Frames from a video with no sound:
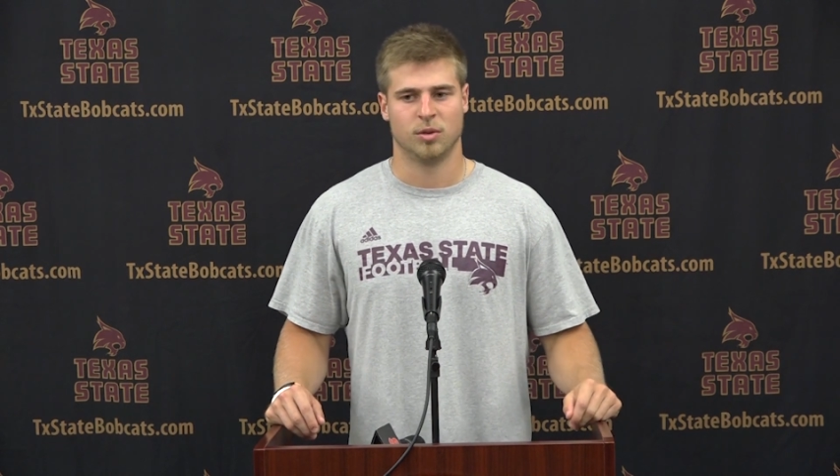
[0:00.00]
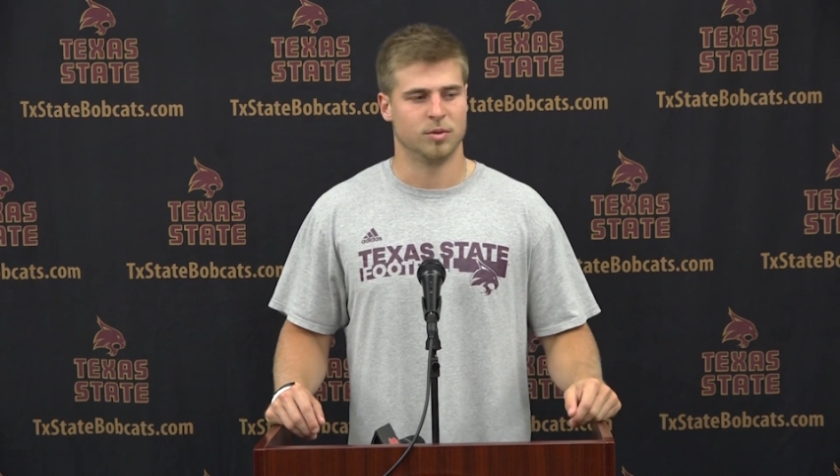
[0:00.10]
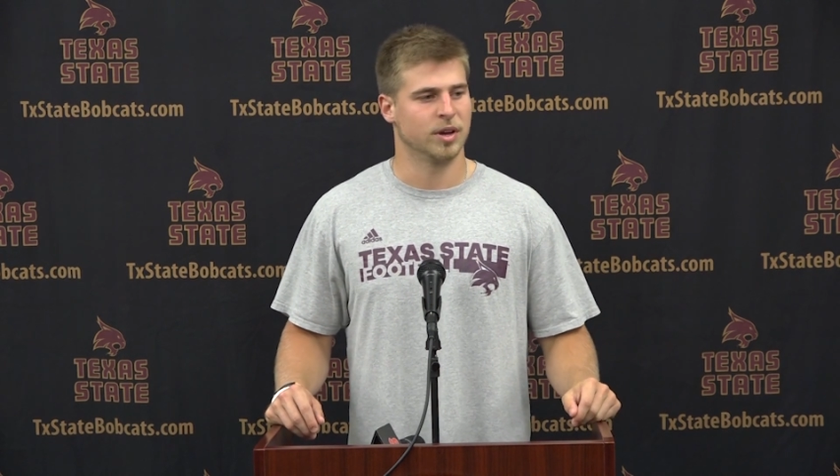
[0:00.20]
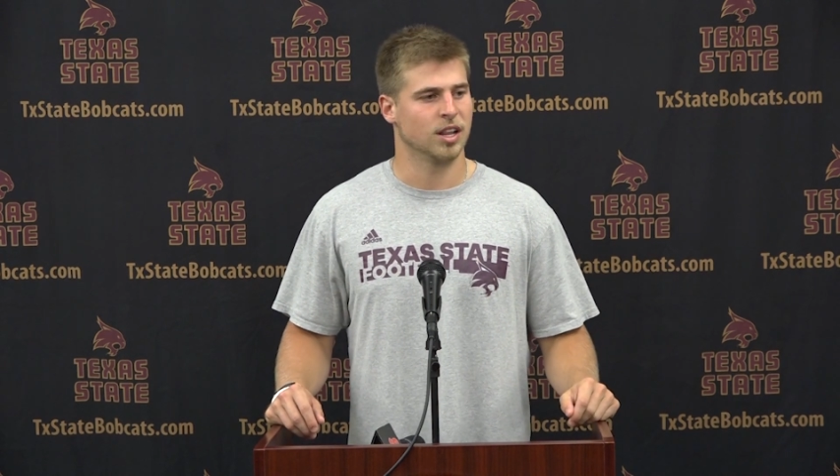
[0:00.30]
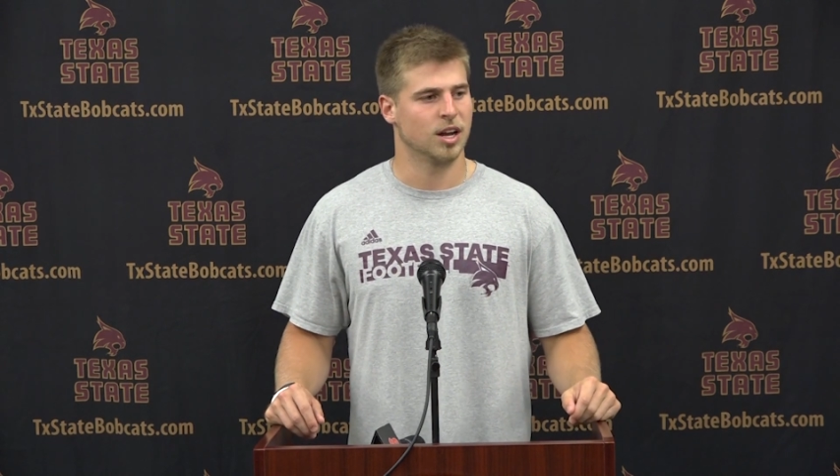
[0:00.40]

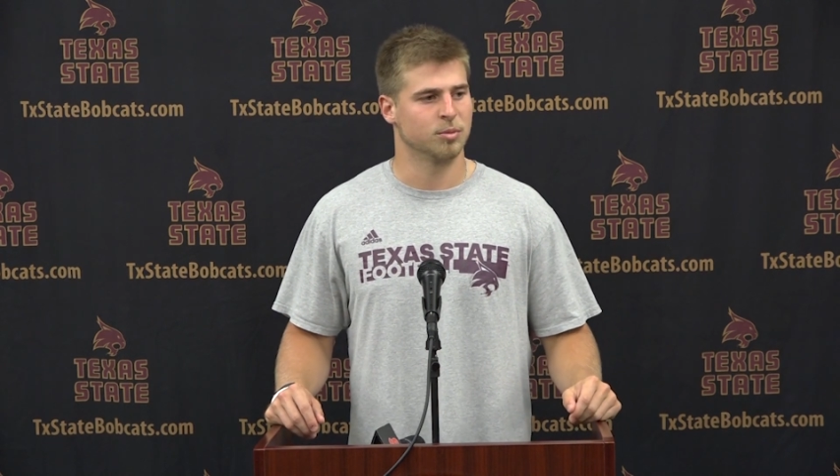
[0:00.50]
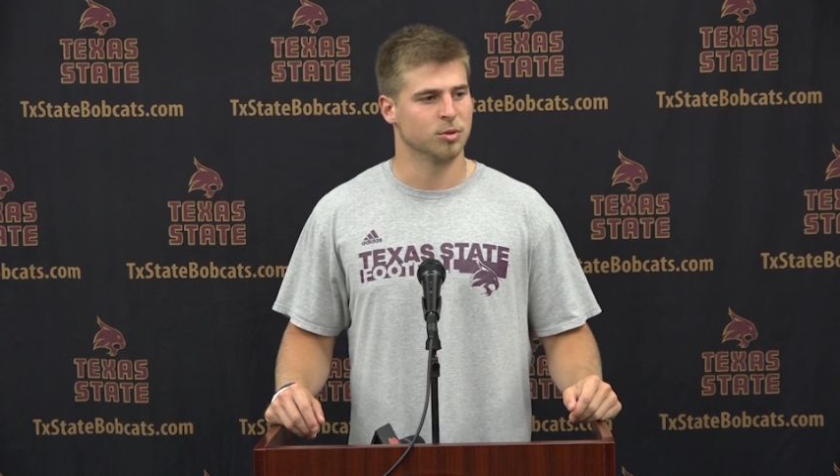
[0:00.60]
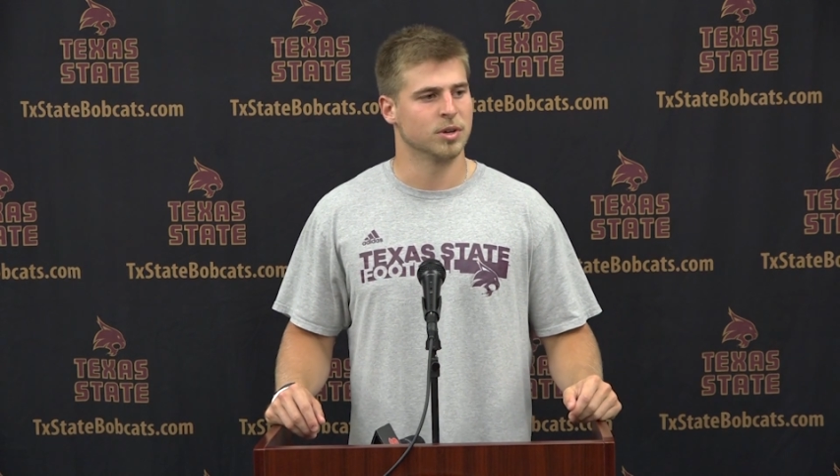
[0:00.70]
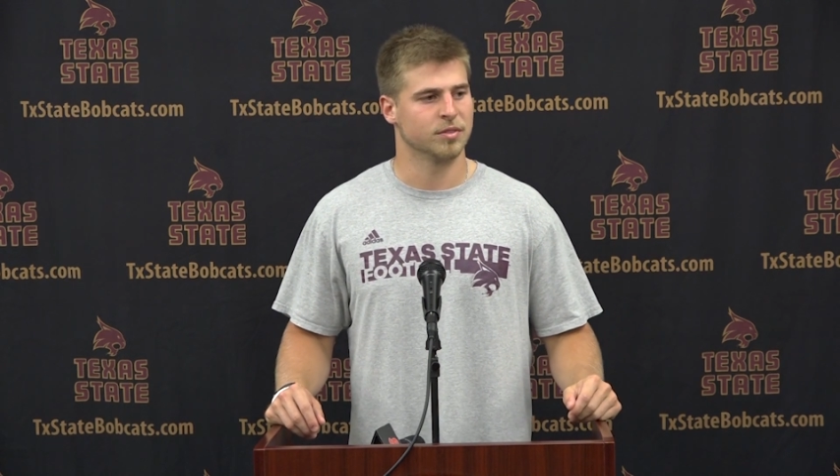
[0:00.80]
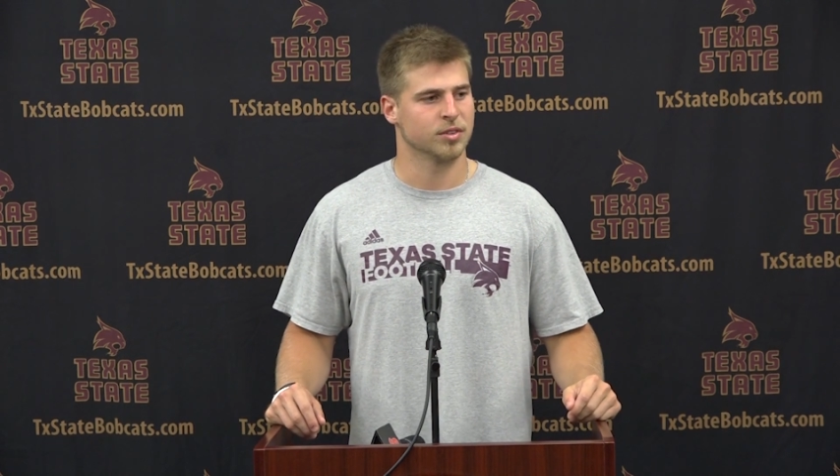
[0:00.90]
we've made a lot of
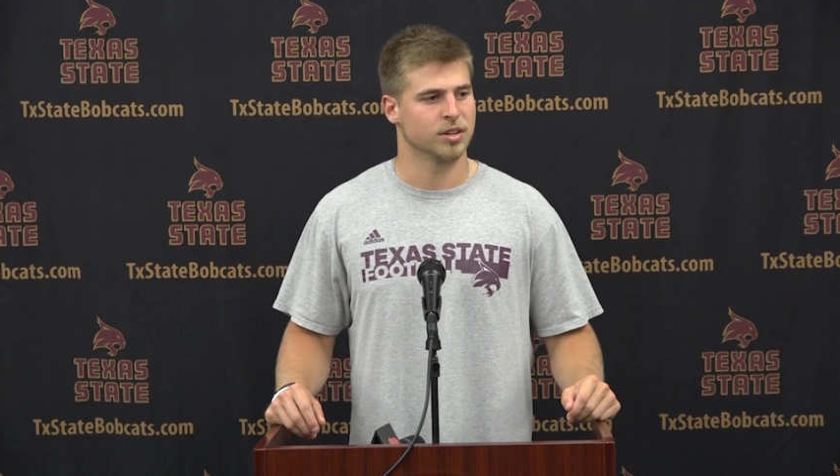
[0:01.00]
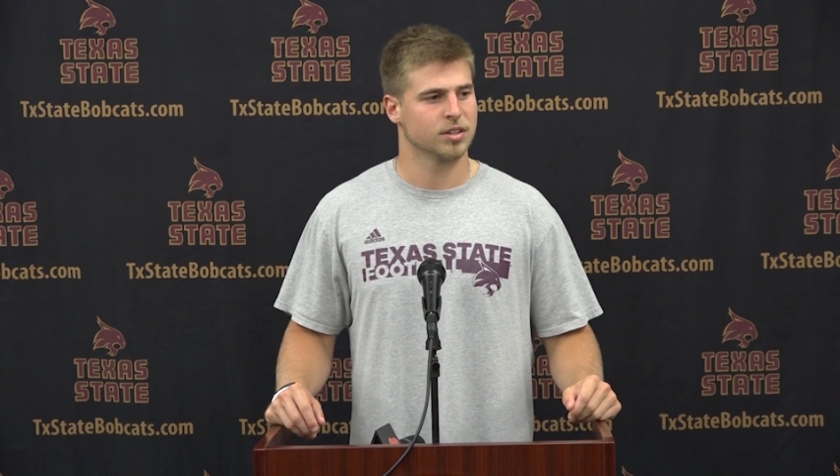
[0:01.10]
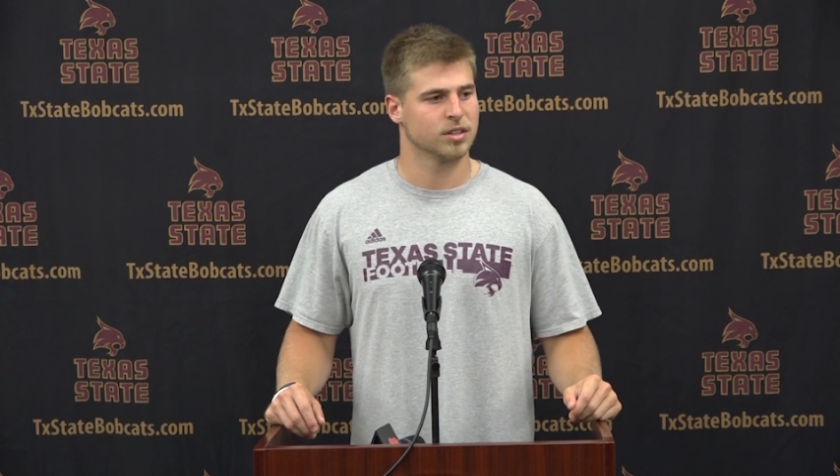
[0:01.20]
improvement up front.